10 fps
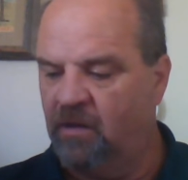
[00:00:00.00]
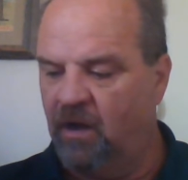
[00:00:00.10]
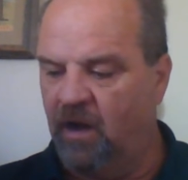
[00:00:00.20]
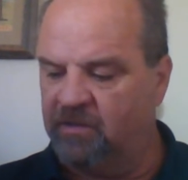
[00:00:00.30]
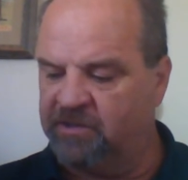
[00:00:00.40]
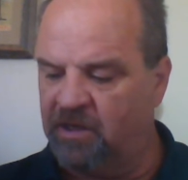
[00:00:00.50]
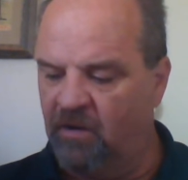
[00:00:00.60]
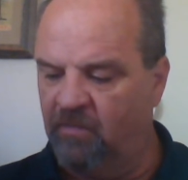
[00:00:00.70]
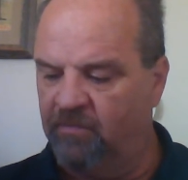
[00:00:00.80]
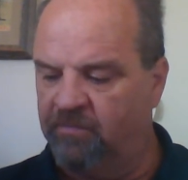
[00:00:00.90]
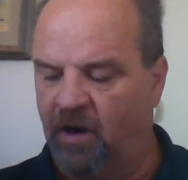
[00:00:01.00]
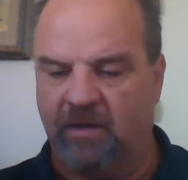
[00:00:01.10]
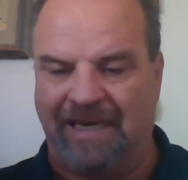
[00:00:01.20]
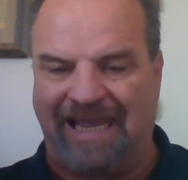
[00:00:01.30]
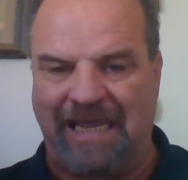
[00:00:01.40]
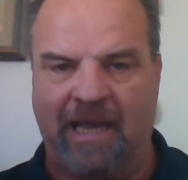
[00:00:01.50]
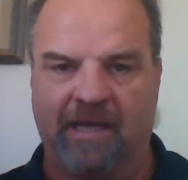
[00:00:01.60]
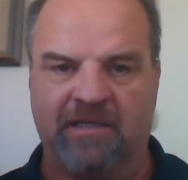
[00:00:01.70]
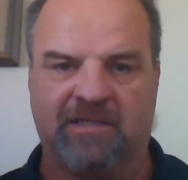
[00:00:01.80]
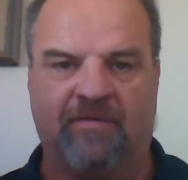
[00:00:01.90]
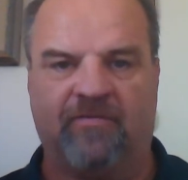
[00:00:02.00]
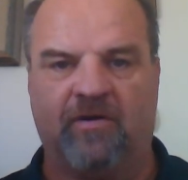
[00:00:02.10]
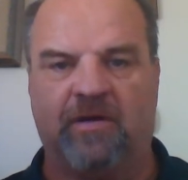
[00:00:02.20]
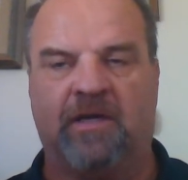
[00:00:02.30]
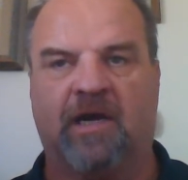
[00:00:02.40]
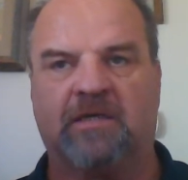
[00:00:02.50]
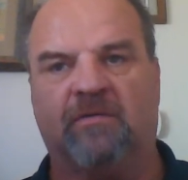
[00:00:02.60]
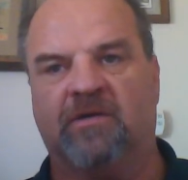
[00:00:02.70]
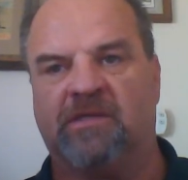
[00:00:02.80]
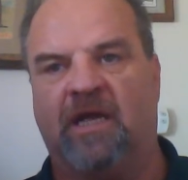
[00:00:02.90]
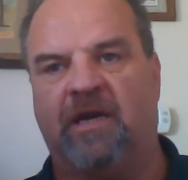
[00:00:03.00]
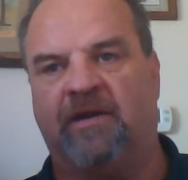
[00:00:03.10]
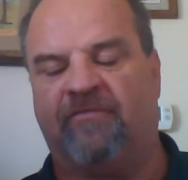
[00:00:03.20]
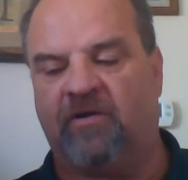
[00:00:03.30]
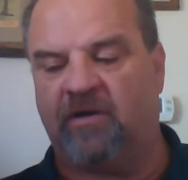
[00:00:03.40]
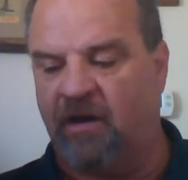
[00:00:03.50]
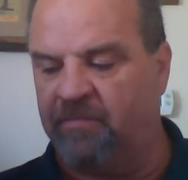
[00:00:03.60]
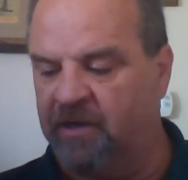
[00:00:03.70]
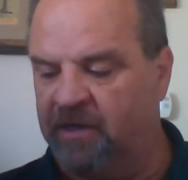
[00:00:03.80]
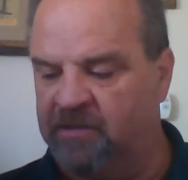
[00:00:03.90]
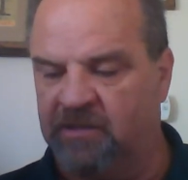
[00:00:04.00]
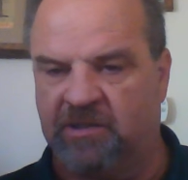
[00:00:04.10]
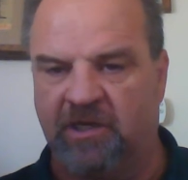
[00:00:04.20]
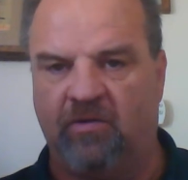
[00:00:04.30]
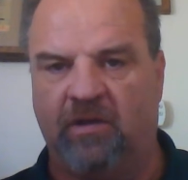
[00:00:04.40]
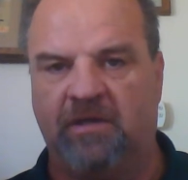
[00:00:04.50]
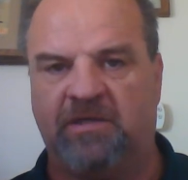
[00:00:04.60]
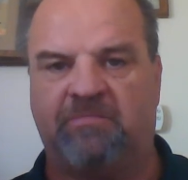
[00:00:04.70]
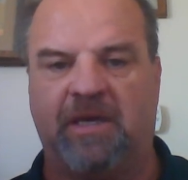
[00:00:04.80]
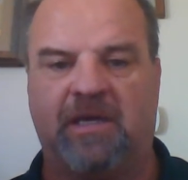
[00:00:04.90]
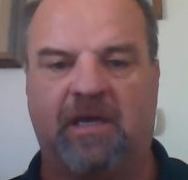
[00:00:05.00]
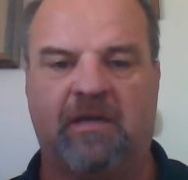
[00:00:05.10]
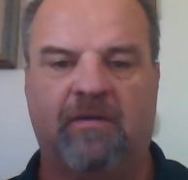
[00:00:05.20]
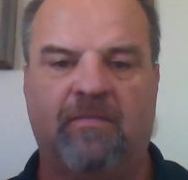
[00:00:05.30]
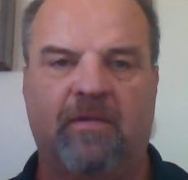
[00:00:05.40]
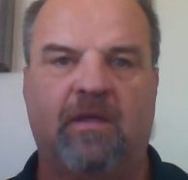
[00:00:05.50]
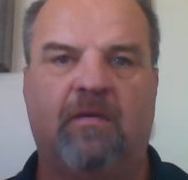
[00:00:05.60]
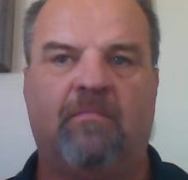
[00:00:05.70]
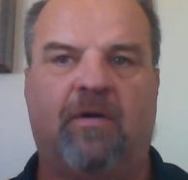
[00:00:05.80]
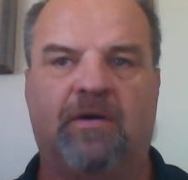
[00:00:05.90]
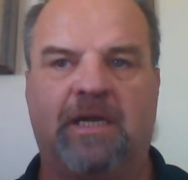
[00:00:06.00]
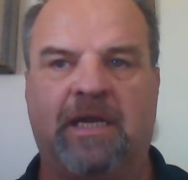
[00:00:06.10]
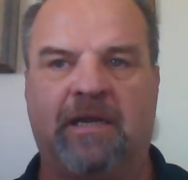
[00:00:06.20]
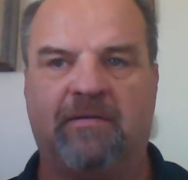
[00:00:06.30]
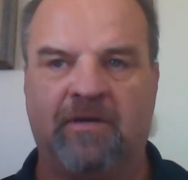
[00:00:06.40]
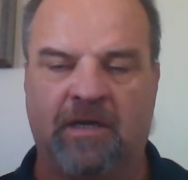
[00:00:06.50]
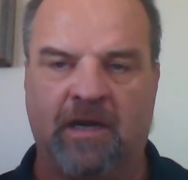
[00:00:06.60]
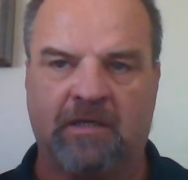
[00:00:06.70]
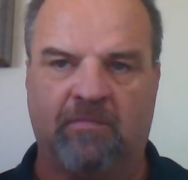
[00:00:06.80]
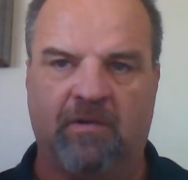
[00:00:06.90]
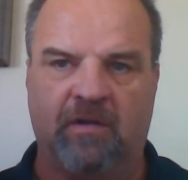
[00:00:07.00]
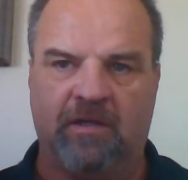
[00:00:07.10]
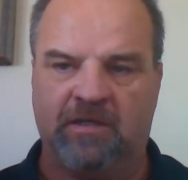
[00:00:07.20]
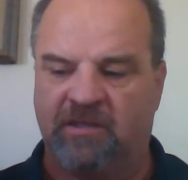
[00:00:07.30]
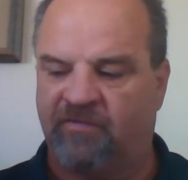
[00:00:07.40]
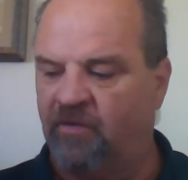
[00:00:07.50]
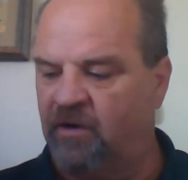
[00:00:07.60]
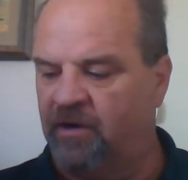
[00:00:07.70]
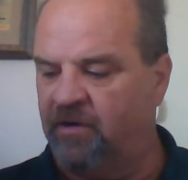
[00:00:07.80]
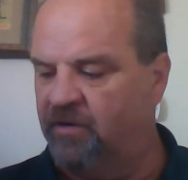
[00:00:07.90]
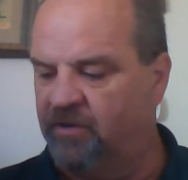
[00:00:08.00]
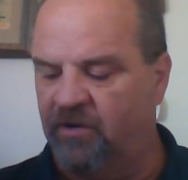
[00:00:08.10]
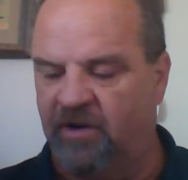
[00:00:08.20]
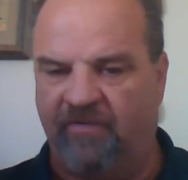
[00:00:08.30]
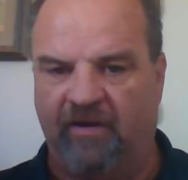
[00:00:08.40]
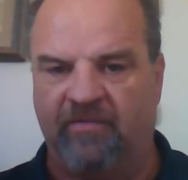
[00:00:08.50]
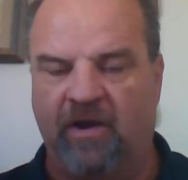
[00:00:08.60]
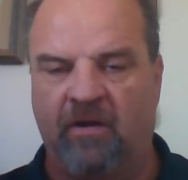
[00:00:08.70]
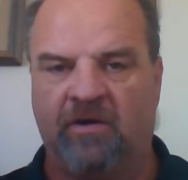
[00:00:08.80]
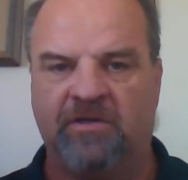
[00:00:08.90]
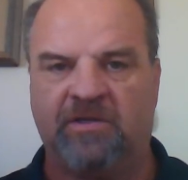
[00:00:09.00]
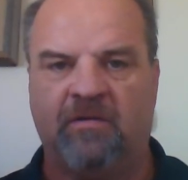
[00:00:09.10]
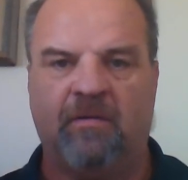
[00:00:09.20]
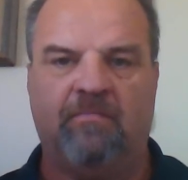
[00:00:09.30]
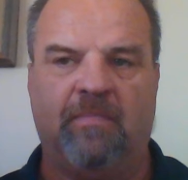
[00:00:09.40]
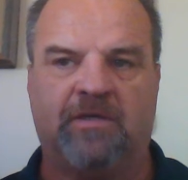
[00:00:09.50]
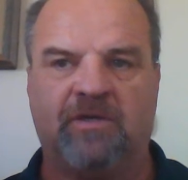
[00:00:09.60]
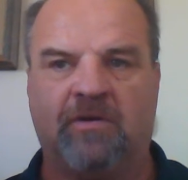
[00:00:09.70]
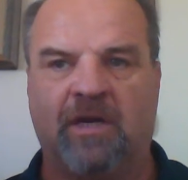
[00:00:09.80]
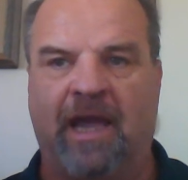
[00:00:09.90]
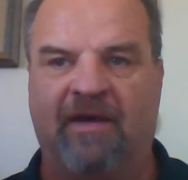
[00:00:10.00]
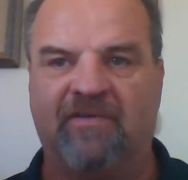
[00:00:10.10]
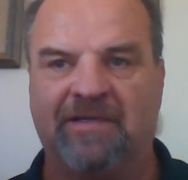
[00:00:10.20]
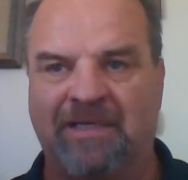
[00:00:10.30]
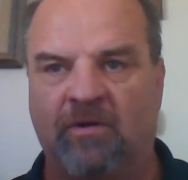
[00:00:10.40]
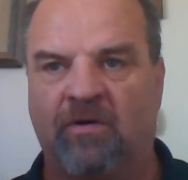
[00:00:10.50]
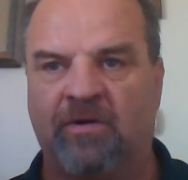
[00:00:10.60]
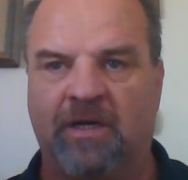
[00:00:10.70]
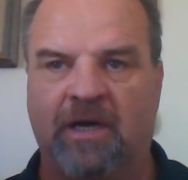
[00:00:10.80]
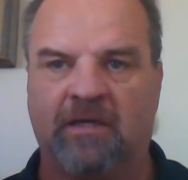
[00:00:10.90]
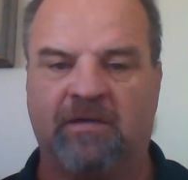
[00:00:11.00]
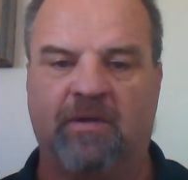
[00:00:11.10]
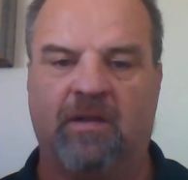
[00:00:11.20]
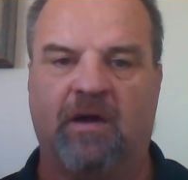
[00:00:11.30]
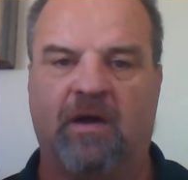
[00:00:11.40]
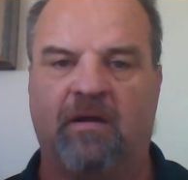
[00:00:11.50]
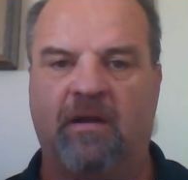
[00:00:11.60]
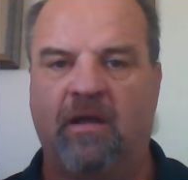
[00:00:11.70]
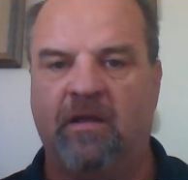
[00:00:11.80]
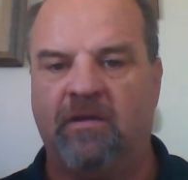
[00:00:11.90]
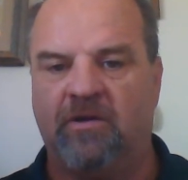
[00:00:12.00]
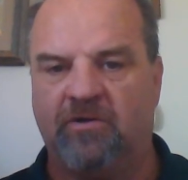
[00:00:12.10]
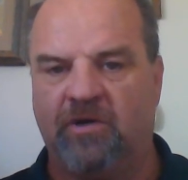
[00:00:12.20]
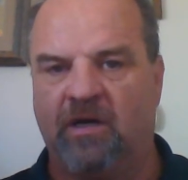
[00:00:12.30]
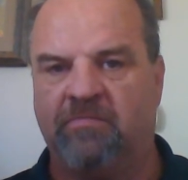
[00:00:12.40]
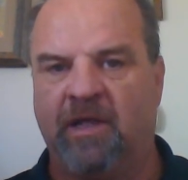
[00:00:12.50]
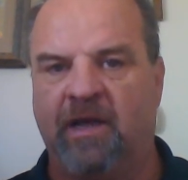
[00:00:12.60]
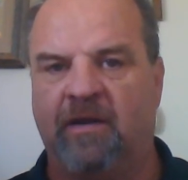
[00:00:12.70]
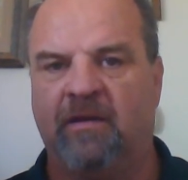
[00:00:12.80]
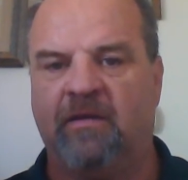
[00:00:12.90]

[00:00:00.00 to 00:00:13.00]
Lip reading: Also, Part D has different deductibles, a lot of different companies, generally speaking. Part D deductible is $435, but you can have a zero deductible on your drug plan.